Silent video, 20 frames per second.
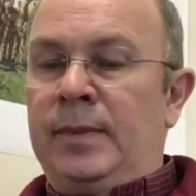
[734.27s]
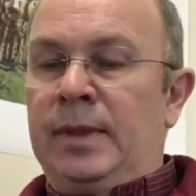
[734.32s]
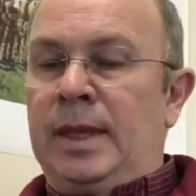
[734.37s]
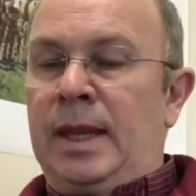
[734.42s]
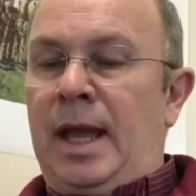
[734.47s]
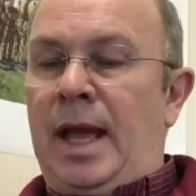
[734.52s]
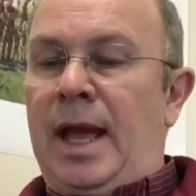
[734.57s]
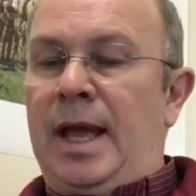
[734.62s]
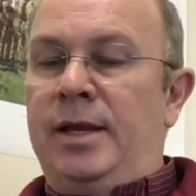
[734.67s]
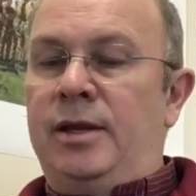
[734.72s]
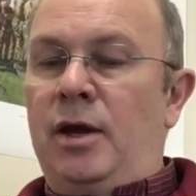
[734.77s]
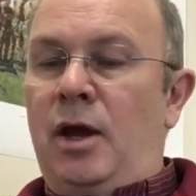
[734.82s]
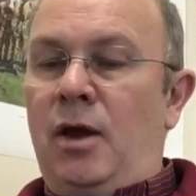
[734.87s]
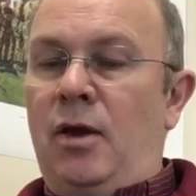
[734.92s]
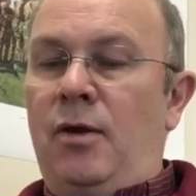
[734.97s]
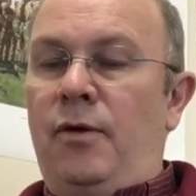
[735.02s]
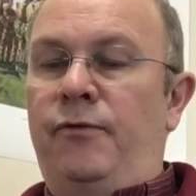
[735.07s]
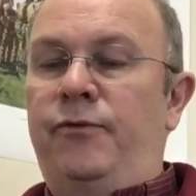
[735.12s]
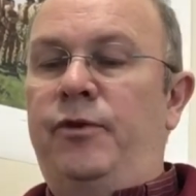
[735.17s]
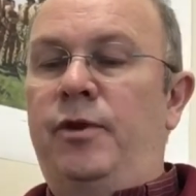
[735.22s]
And
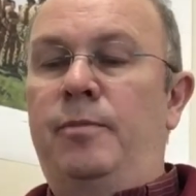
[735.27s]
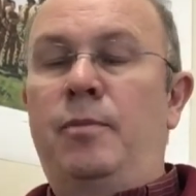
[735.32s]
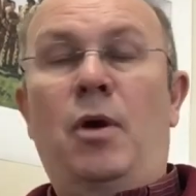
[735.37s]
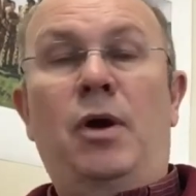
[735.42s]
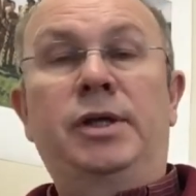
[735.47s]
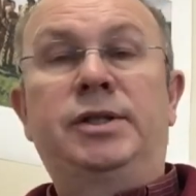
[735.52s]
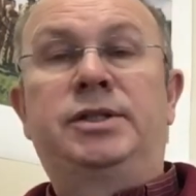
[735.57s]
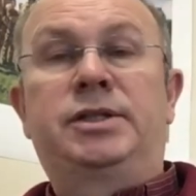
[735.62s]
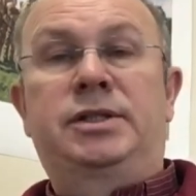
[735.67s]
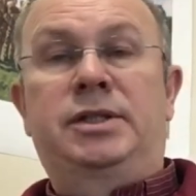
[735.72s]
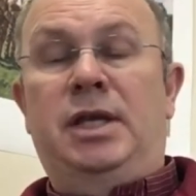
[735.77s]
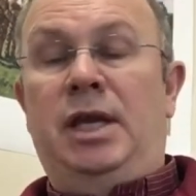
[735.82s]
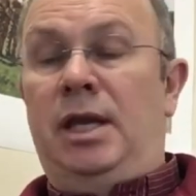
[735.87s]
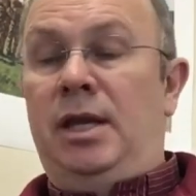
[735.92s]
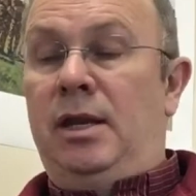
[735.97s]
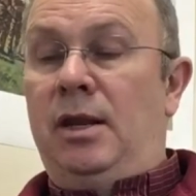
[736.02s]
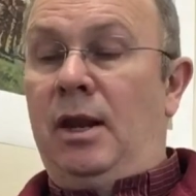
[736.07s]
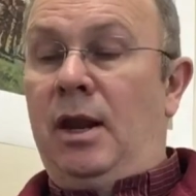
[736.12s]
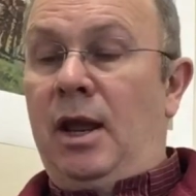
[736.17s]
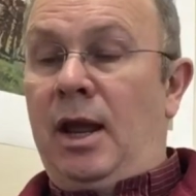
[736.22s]
after my
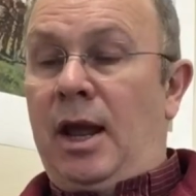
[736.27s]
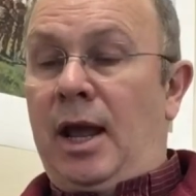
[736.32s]
skin